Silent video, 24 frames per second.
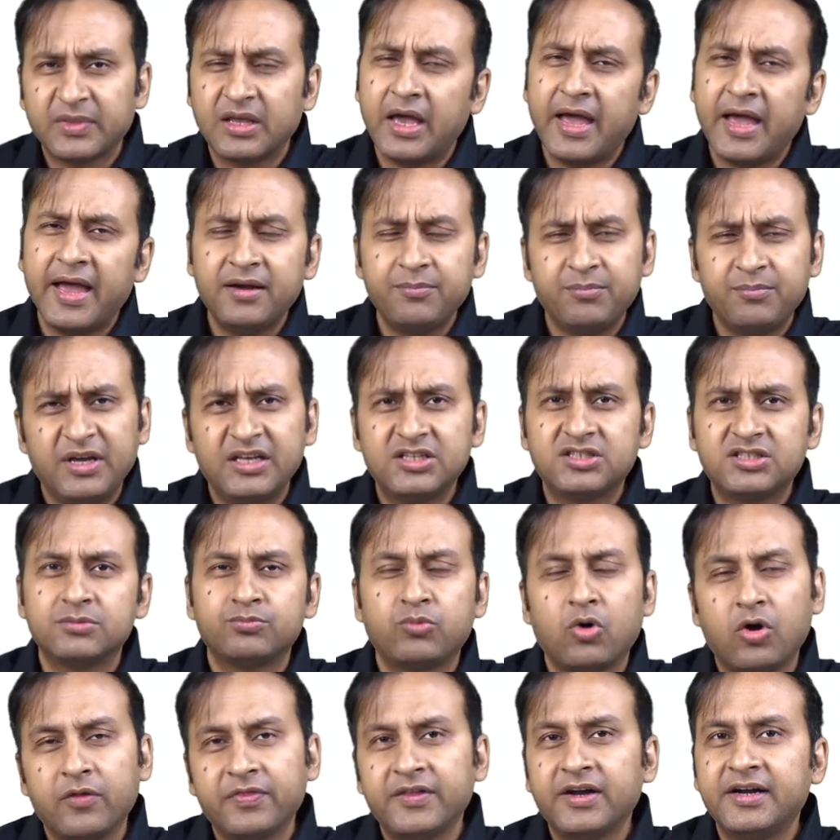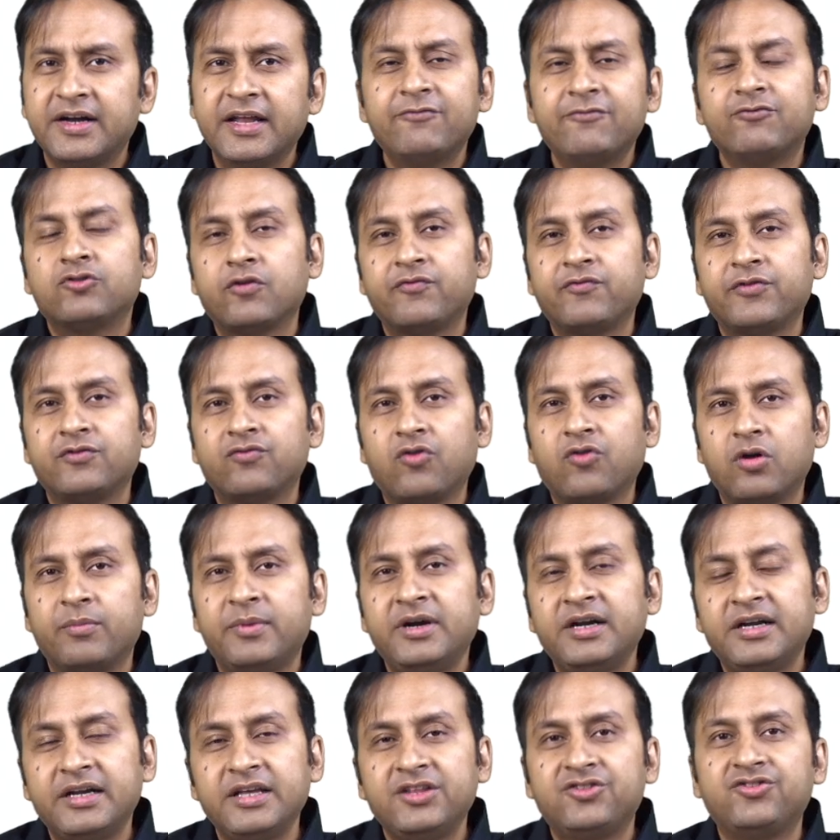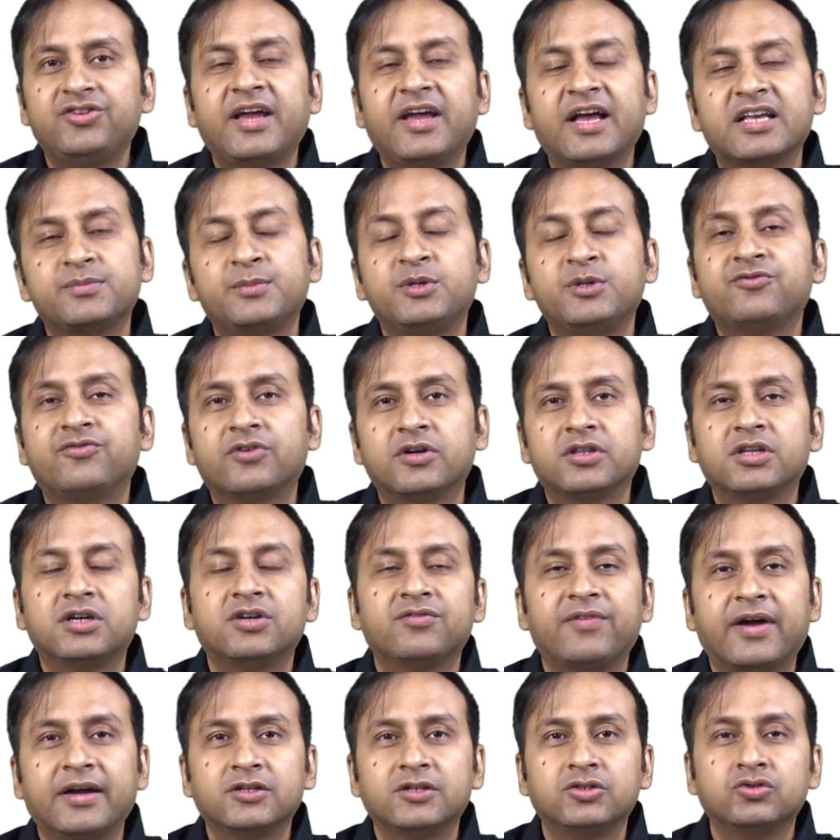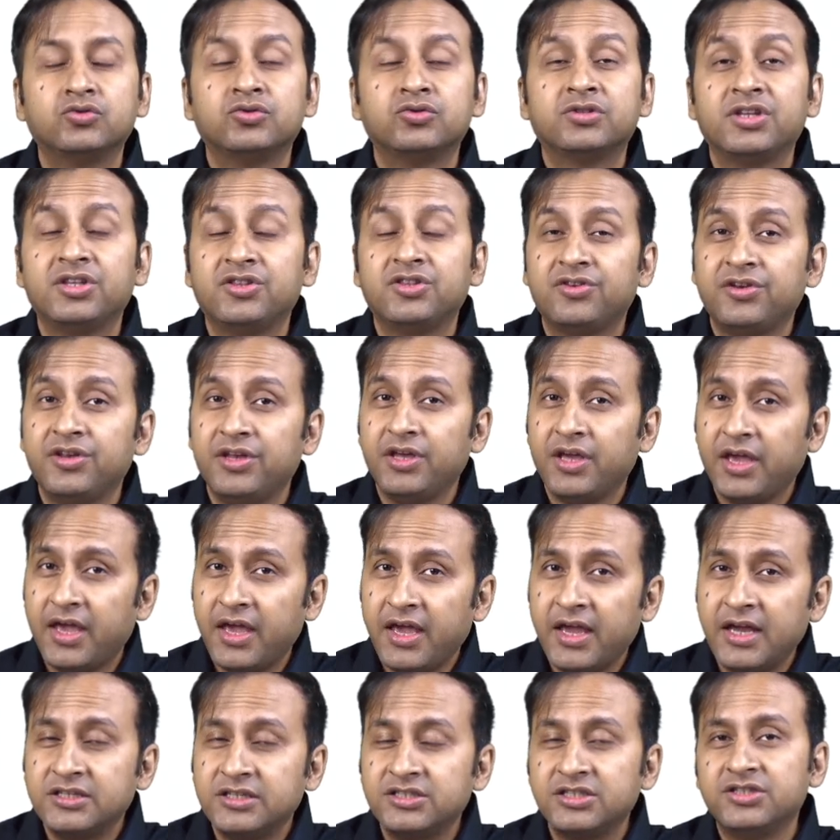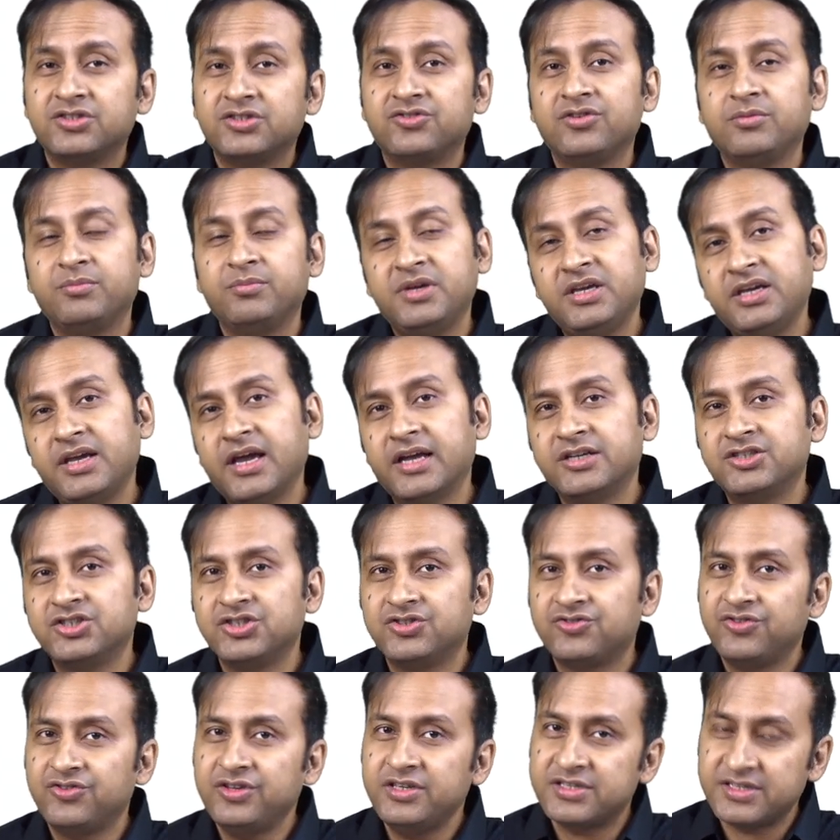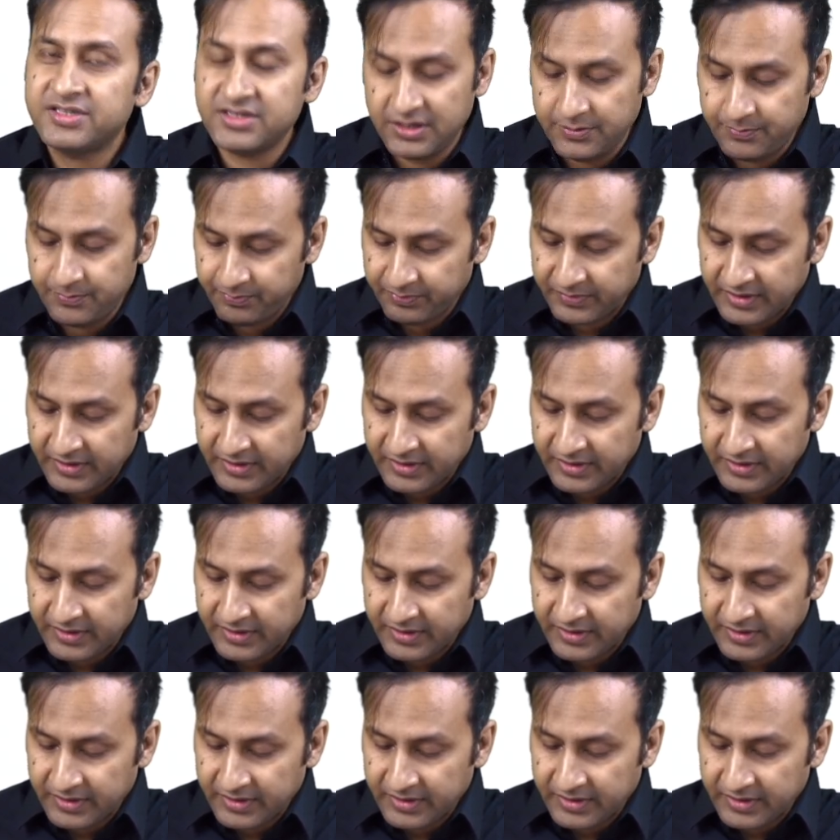And based upon the depth of involvement, T3 has been further divided into T3A, T3B and T3C.